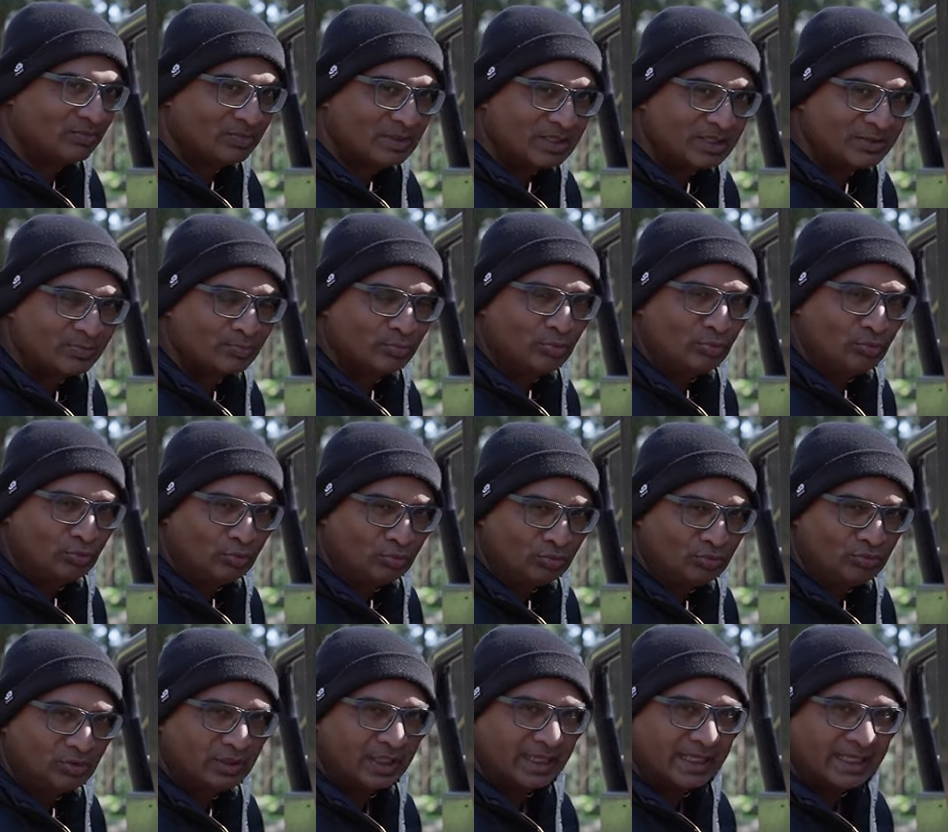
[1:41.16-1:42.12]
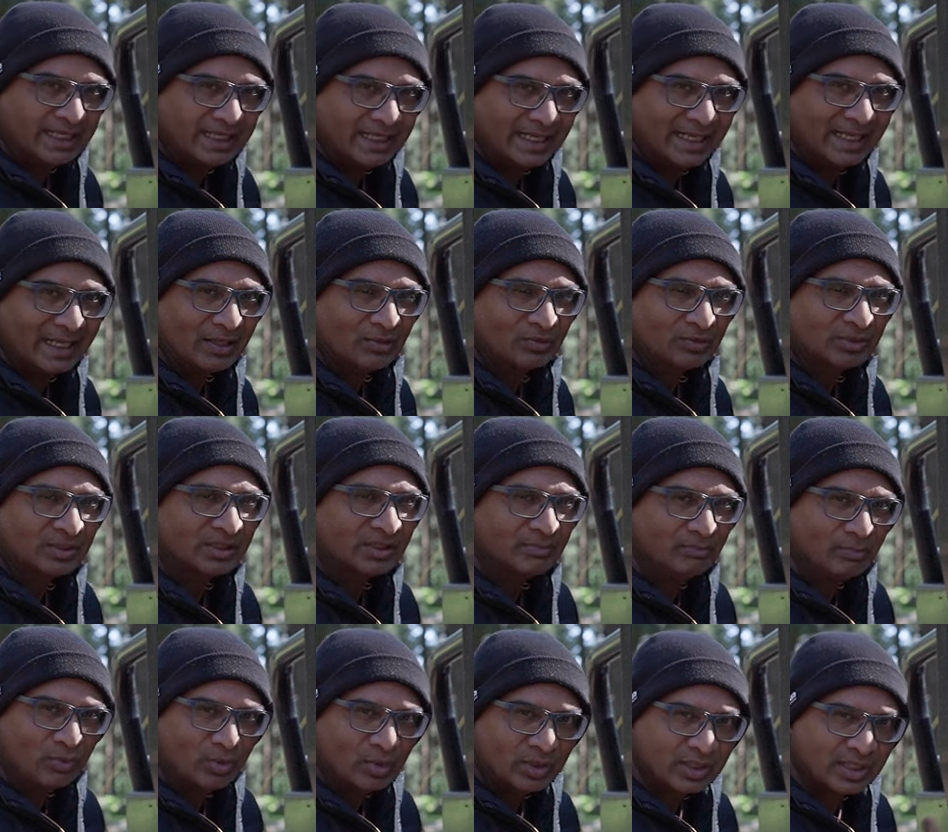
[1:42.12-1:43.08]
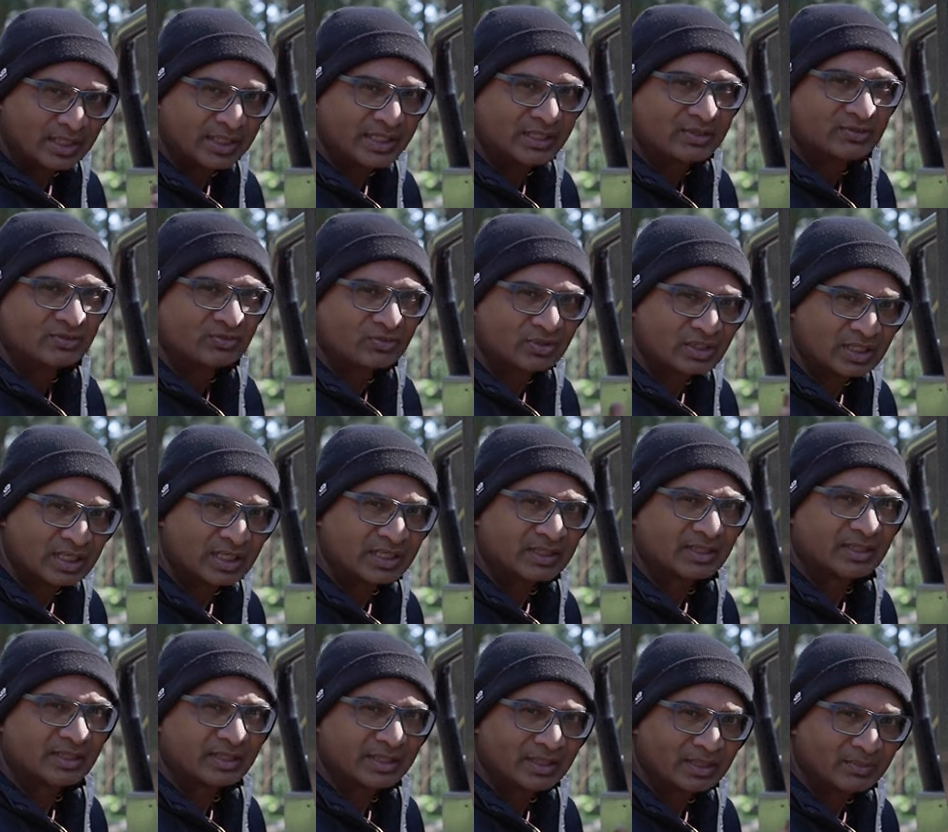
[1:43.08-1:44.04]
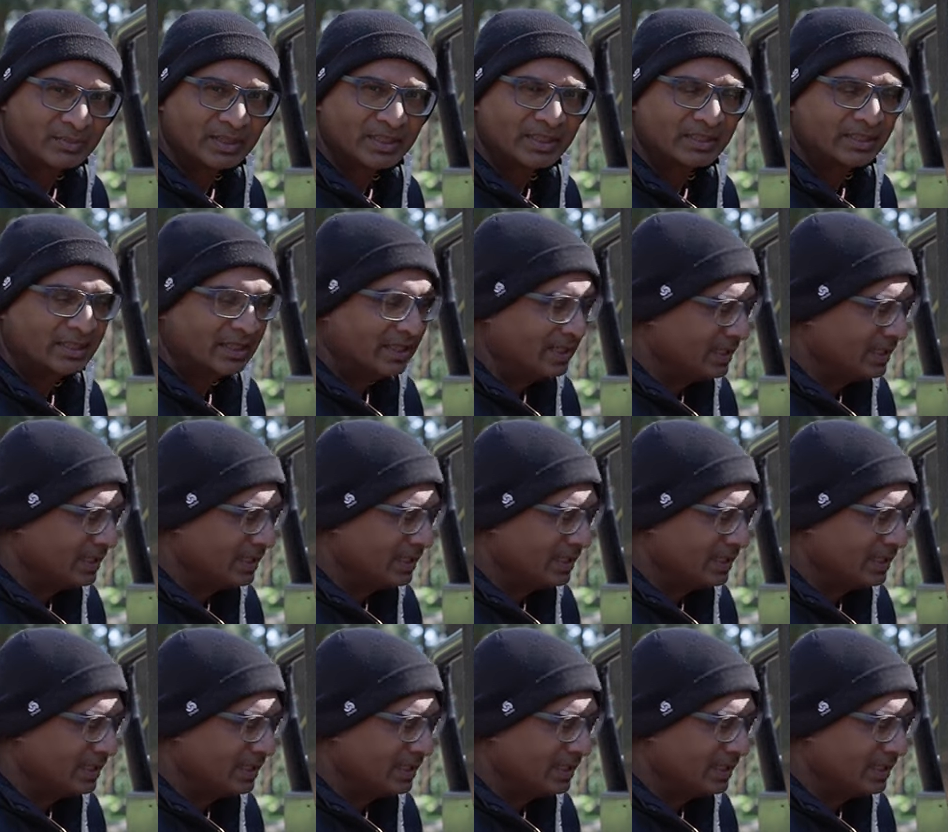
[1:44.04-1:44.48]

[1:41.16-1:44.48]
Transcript: be spooled in and out. The motor needs to turn a little bit